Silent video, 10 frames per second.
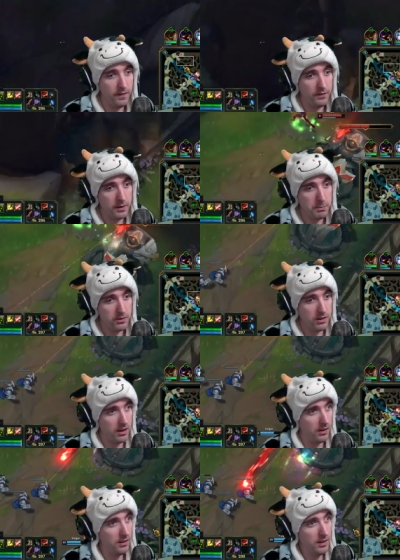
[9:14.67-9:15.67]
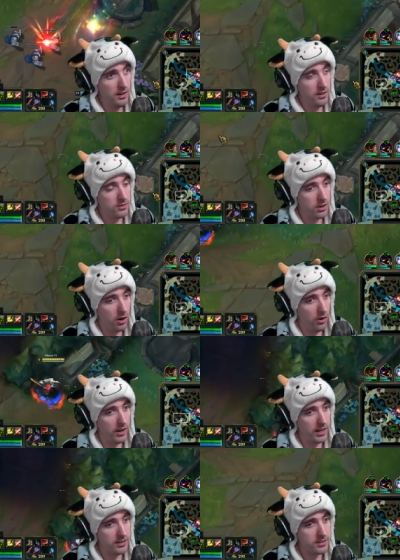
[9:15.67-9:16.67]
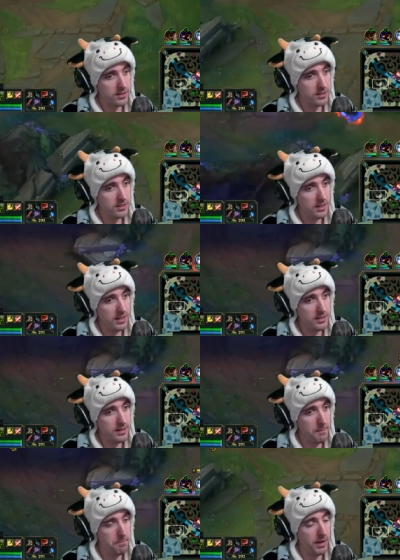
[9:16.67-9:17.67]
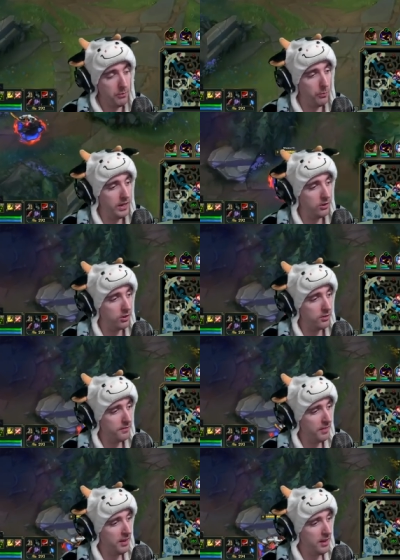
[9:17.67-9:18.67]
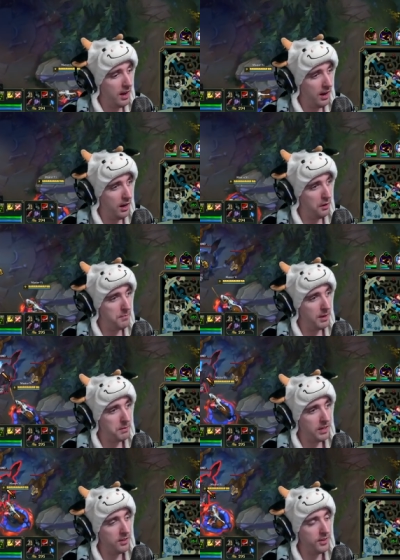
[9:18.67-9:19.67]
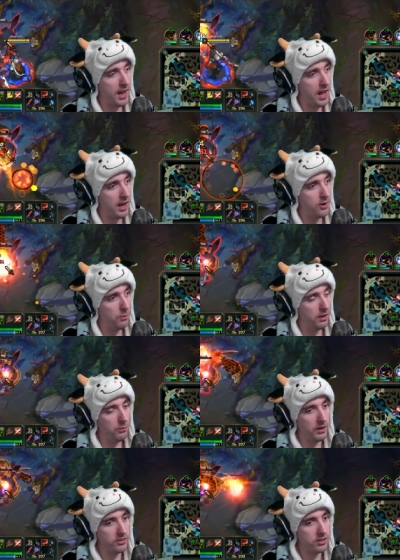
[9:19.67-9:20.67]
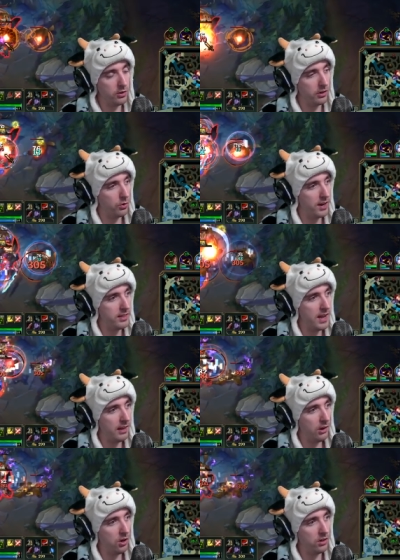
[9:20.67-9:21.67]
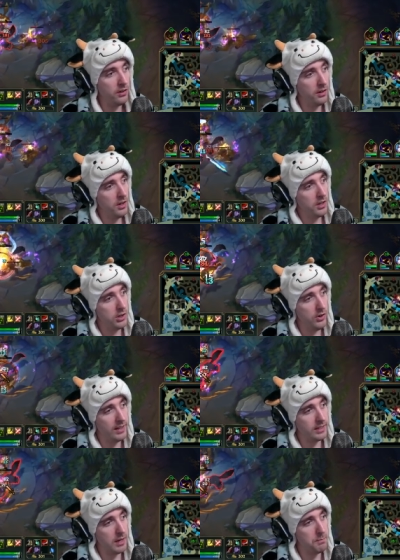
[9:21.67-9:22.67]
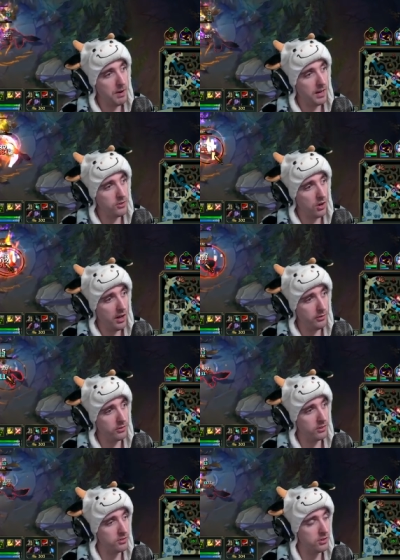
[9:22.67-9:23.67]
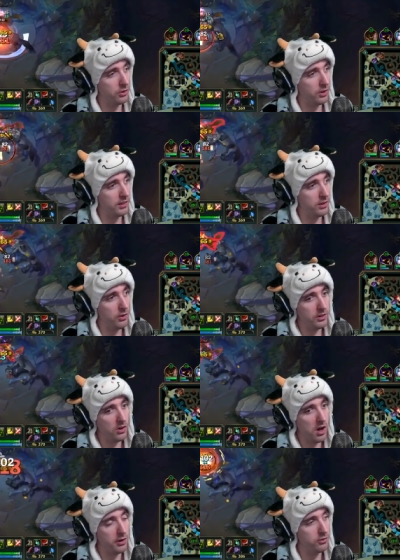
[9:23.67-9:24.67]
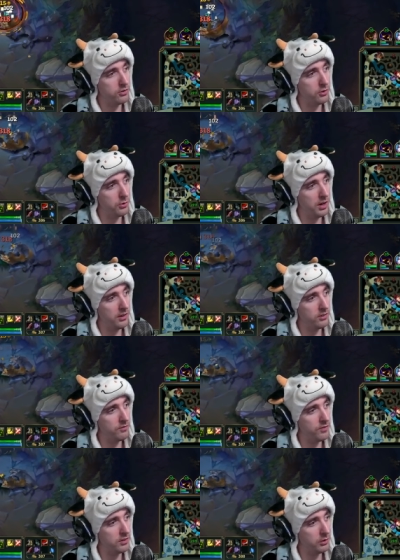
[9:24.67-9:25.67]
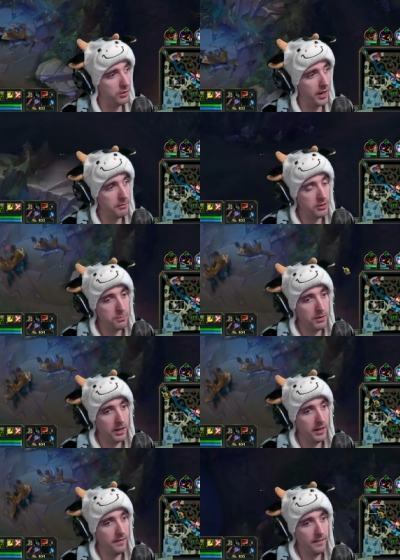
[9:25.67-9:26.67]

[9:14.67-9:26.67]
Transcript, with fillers: 50%. So it's it's a bit weaker. Um, and because of that, I don't really want to sit on crit that long. You do have to keep in mind your autos can still crit, though, and your autos do uh, some physical damage, but